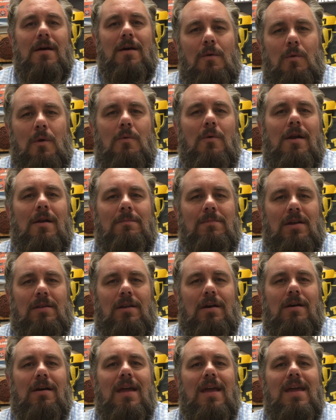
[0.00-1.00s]
We want them to
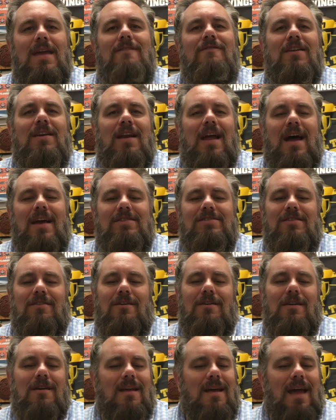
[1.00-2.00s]
look even
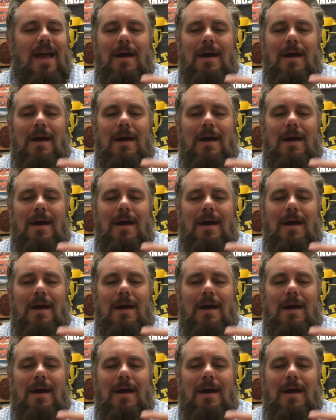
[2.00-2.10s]
nicer.